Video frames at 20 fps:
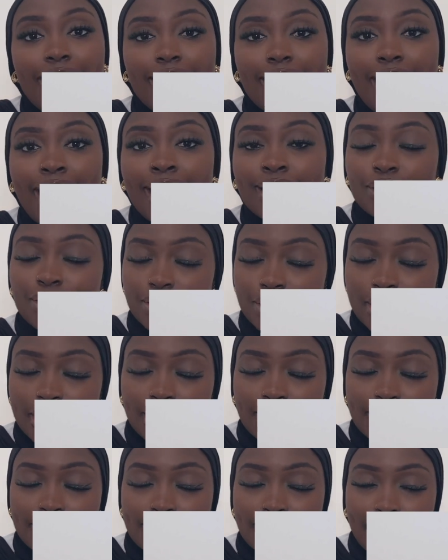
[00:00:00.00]
At Kunta
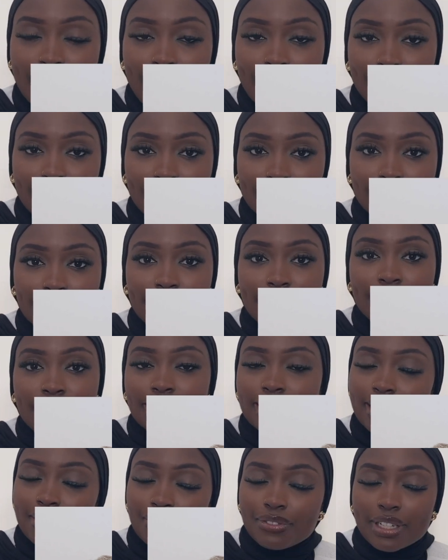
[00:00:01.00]
Kinte Island, it
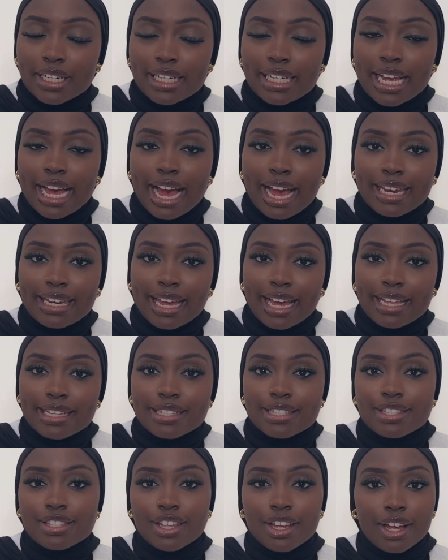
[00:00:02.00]
definitely highlights
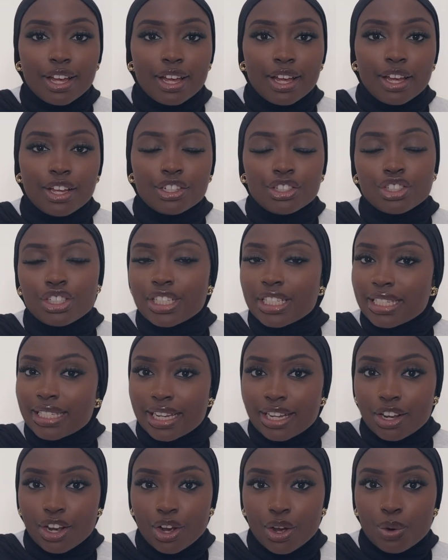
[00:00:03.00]
the
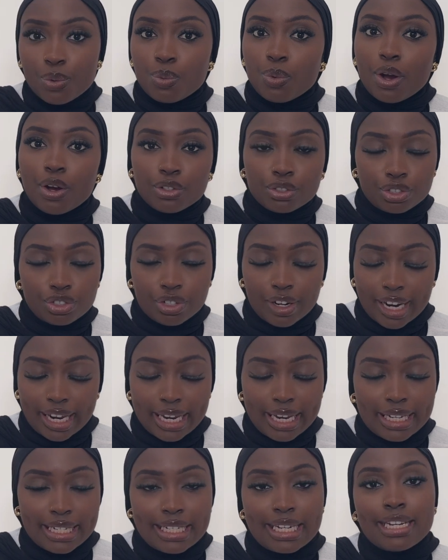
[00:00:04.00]
UNESCO World
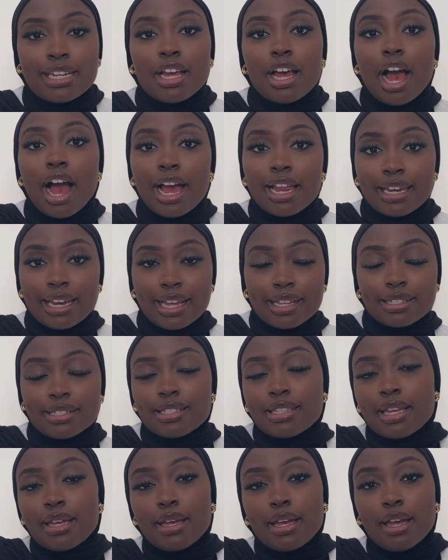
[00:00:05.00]
Trade. It highlights
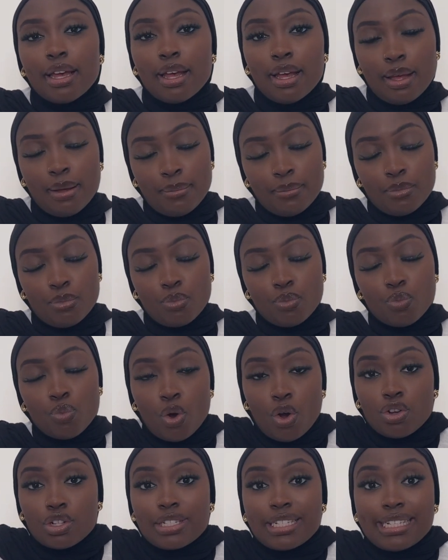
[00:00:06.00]
the
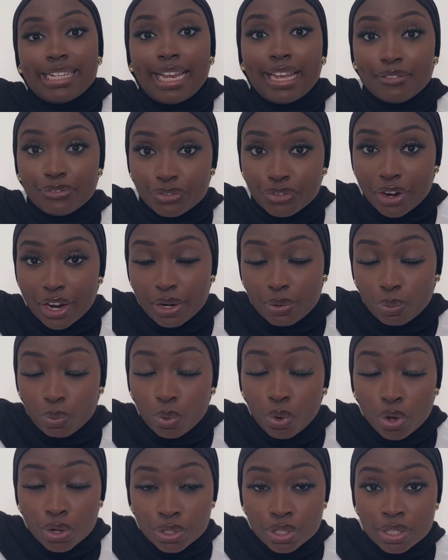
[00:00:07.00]
what slave trade
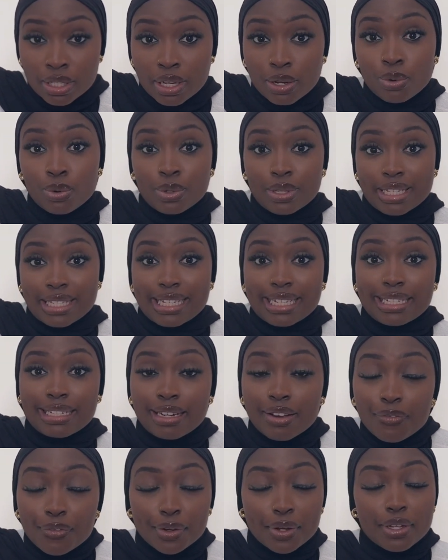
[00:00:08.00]
was, or the
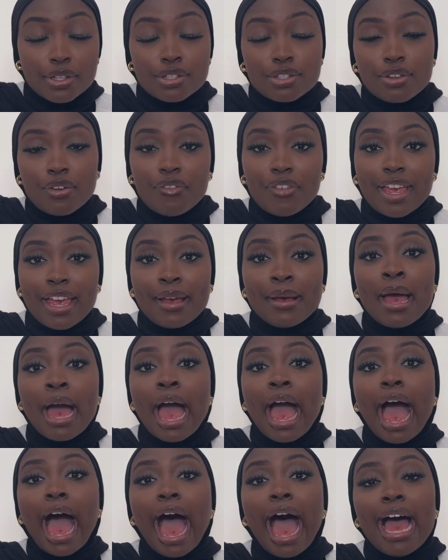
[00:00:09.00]
significance of it,
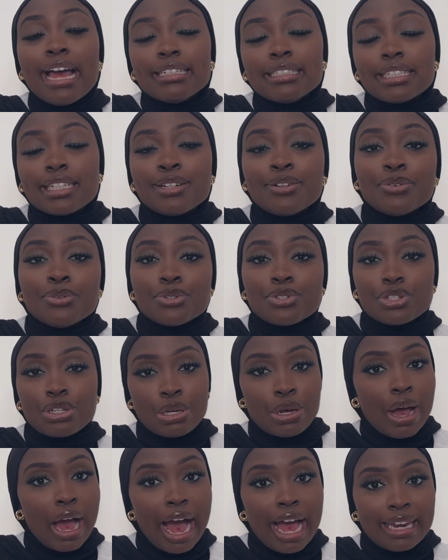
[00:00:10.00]
and it also
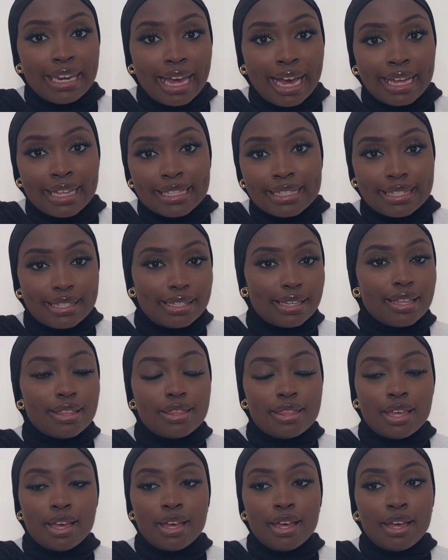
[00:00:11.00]
highlights
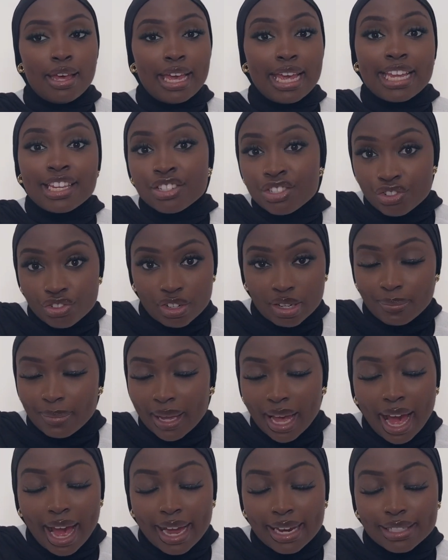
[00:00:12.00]
the history
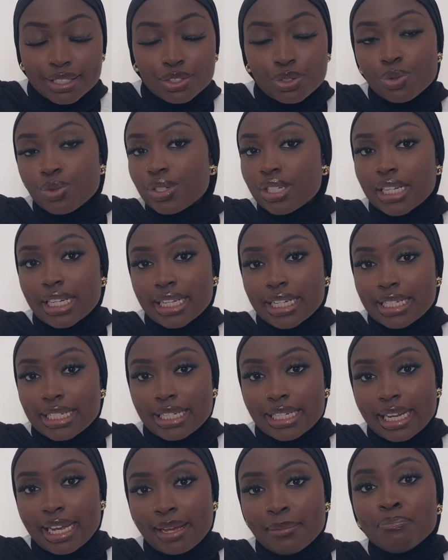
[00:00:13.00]
behind Kunta
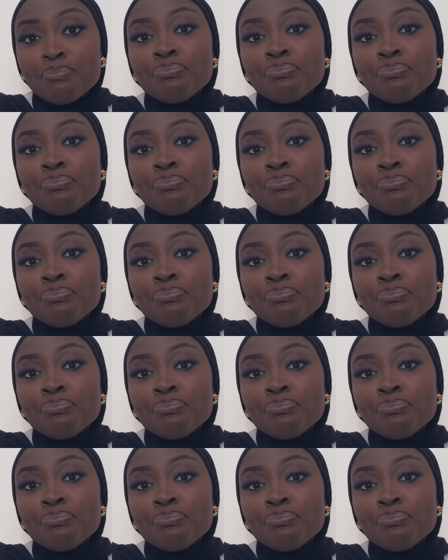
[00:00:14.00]
Kinte